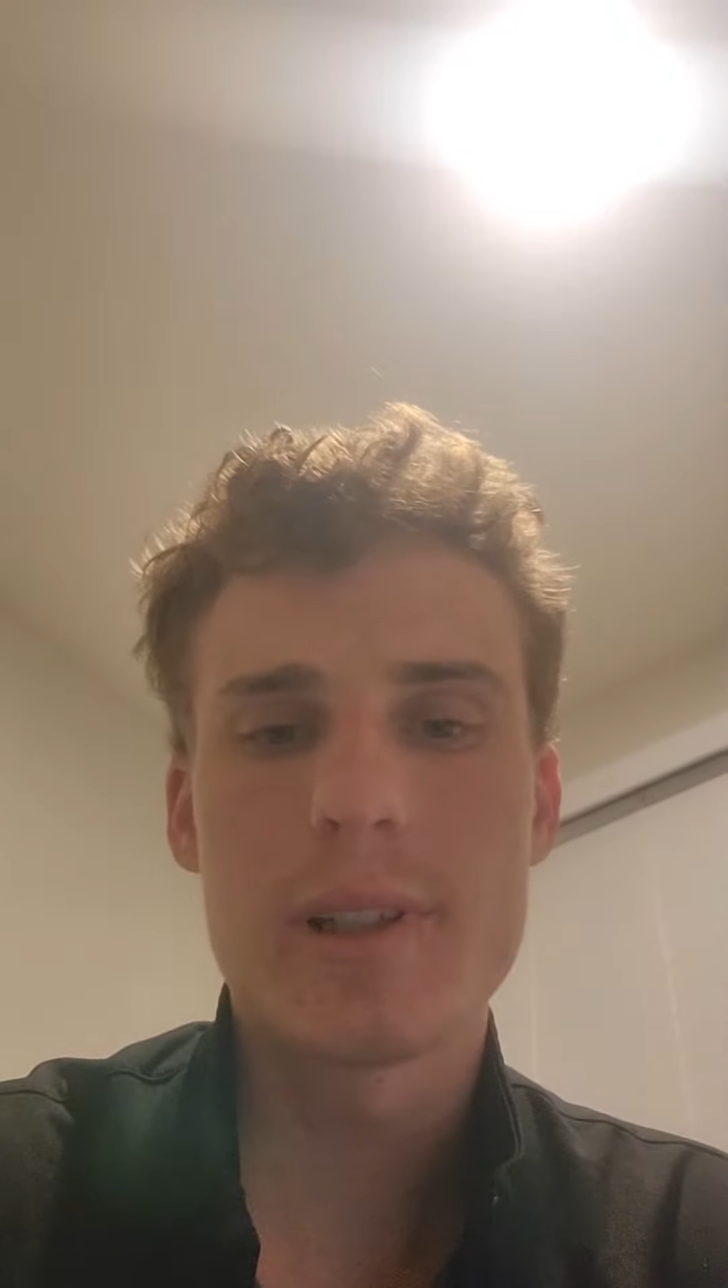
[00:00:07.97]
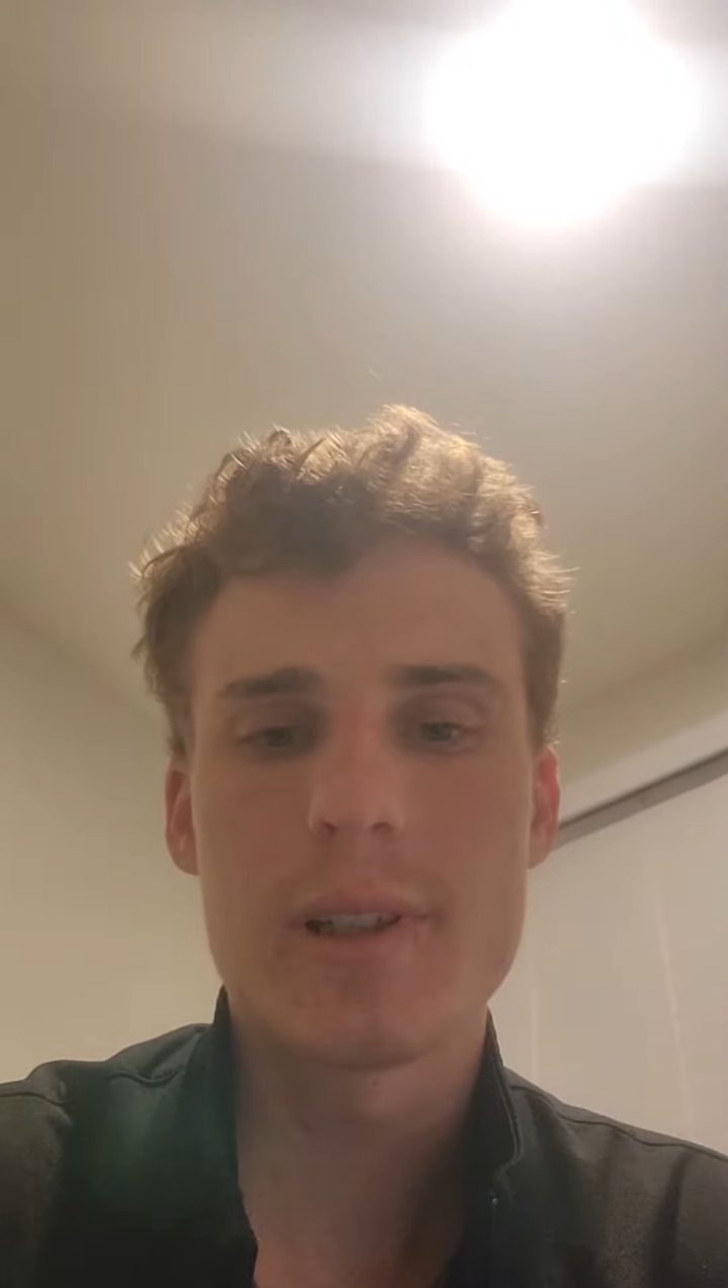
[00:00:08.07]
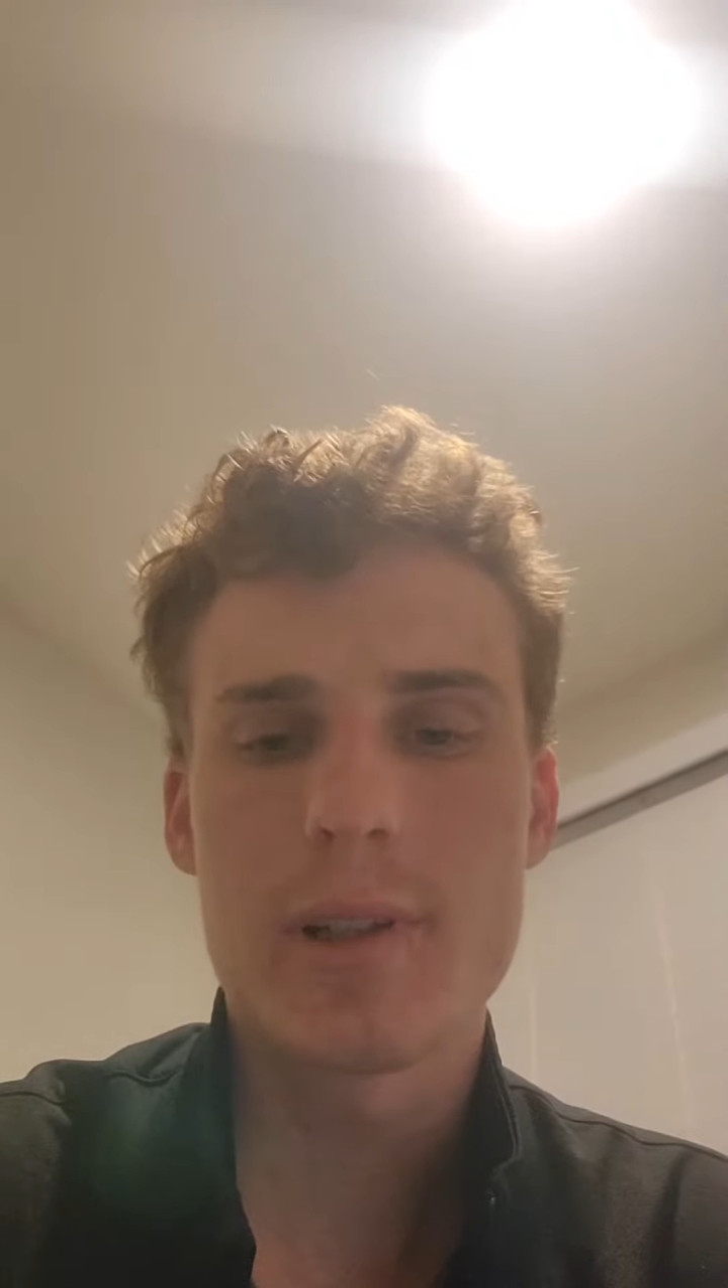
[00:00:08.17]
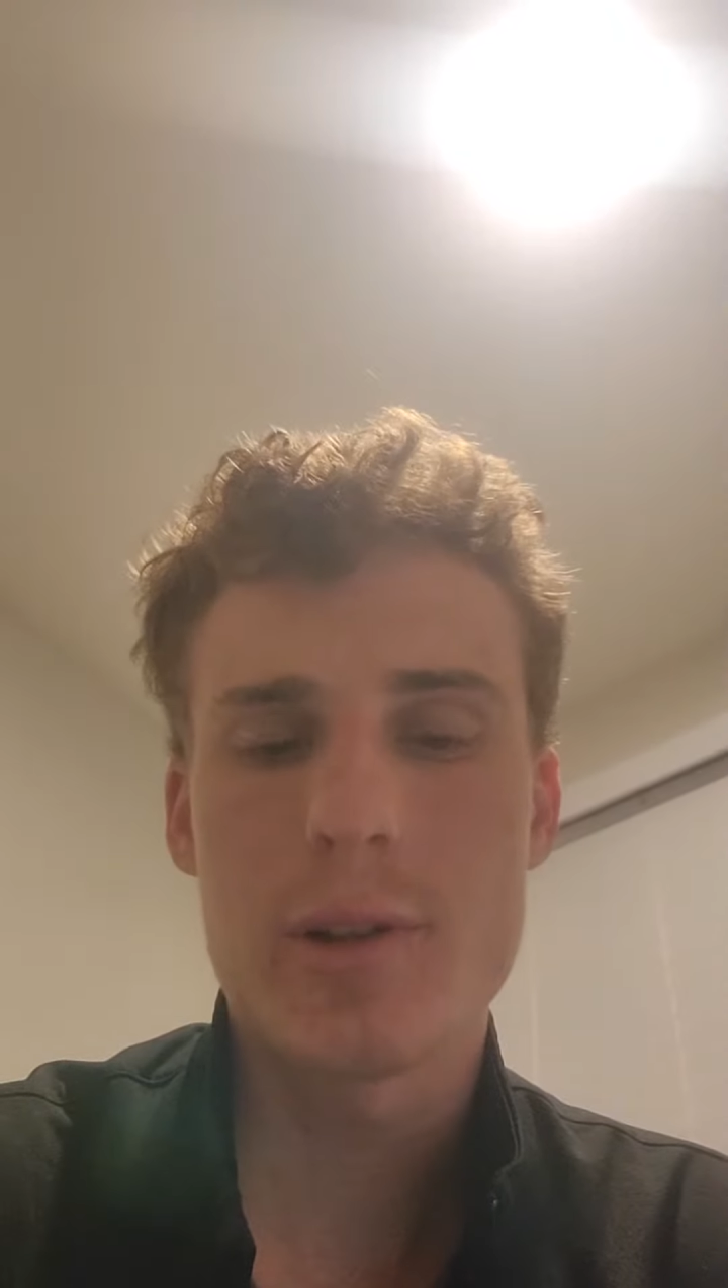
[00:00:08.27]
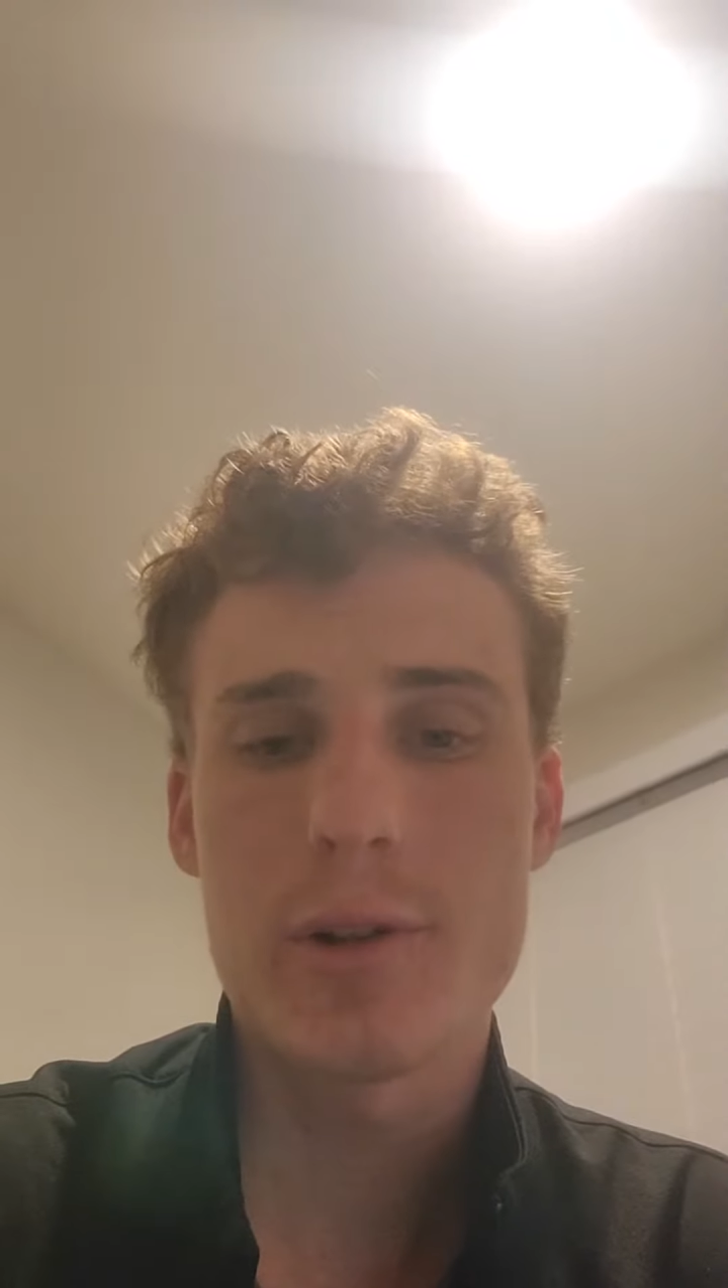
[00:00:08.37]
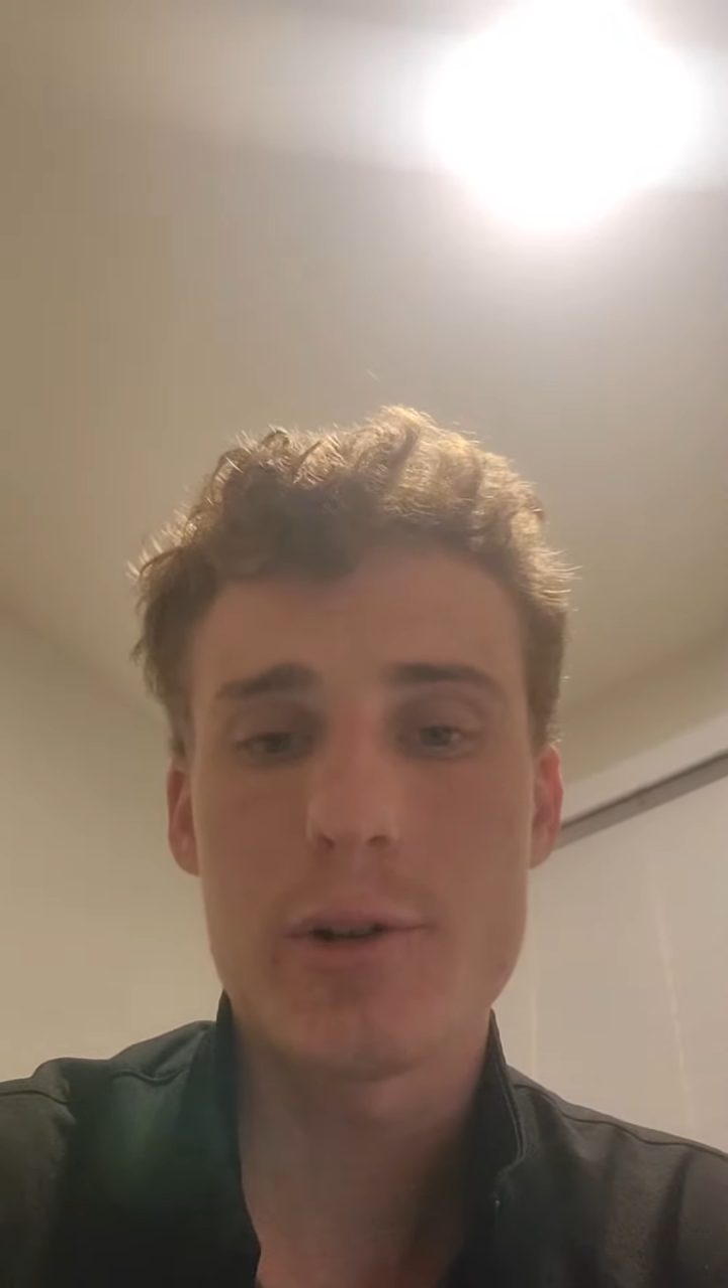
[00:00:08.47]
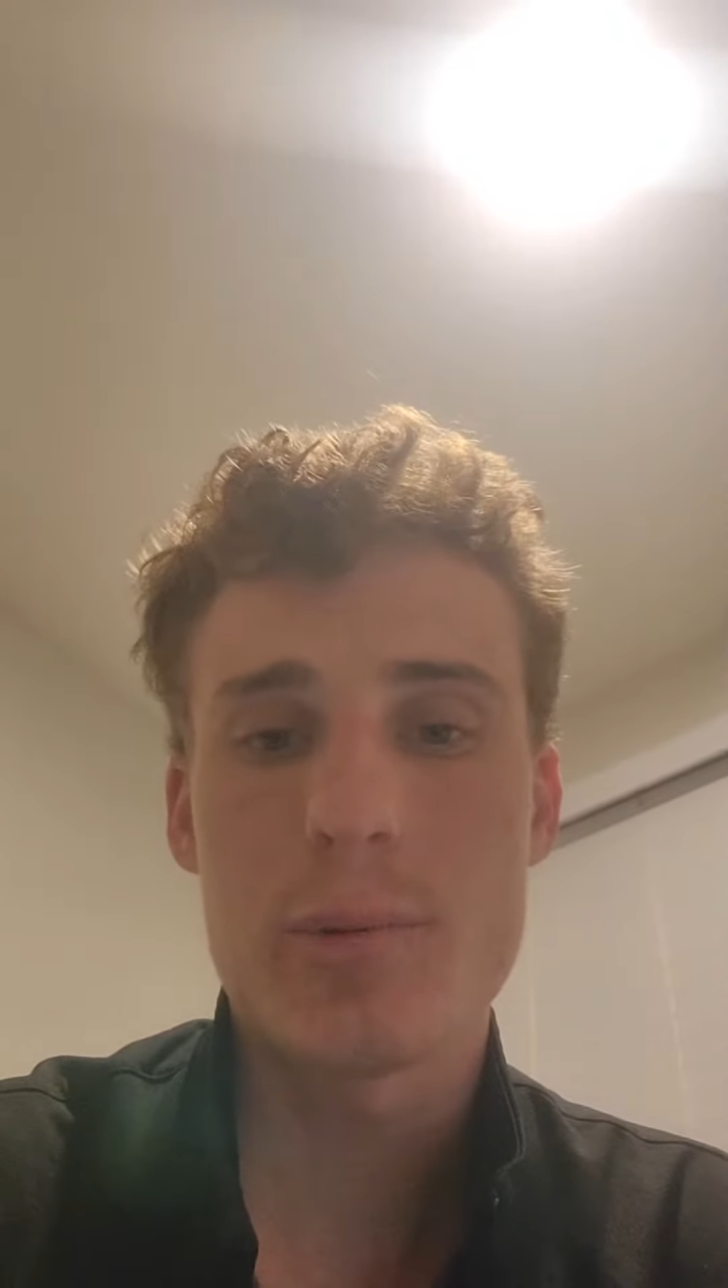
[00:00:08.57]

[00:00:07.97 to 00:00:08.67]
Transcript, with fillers: his concerns